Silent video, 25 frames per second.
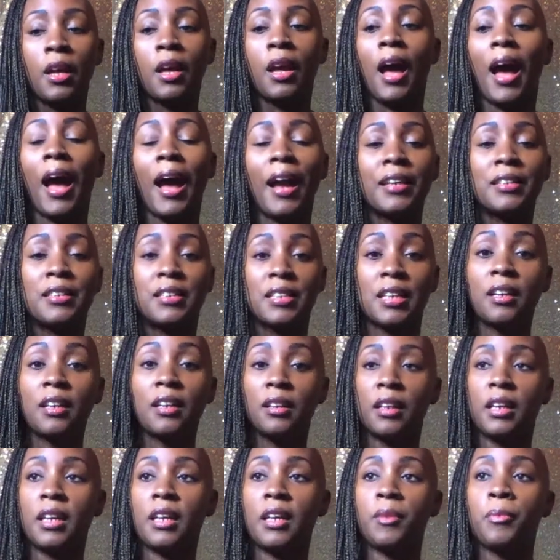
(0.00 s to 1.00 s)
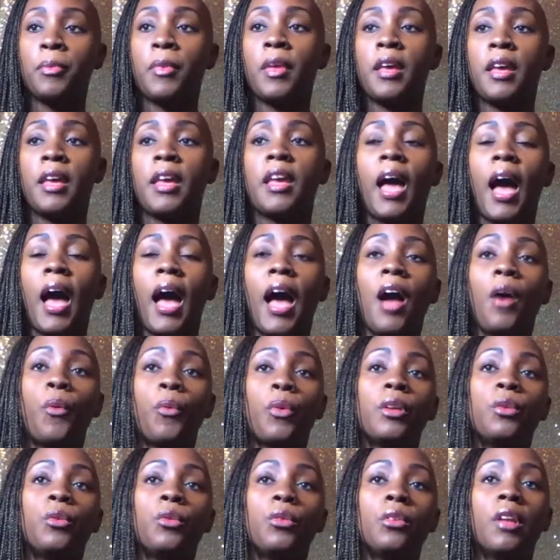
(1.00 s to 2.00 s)
Ideally, I
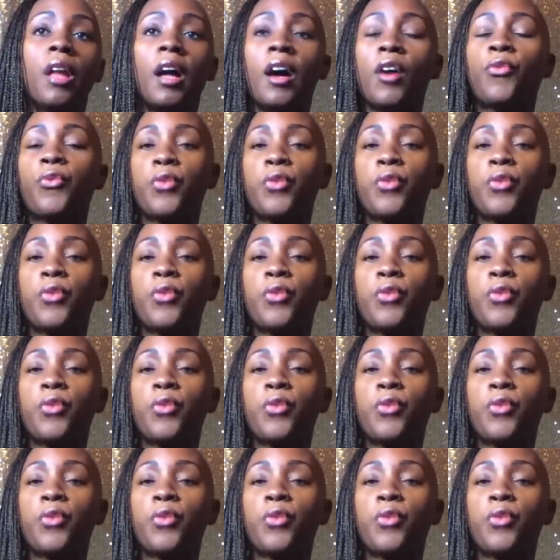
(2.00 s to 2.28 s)
would love